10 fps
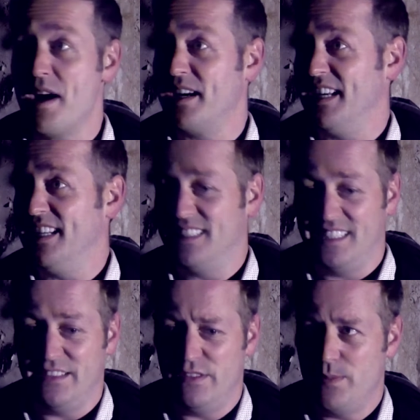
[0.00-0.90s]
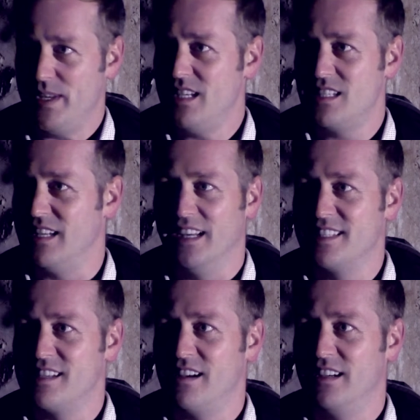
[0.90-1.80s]
might get like E V Ps in here
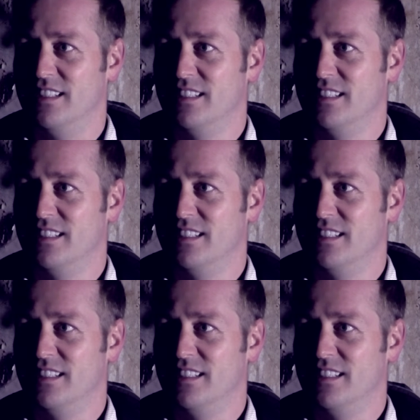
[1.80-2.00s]
tonight.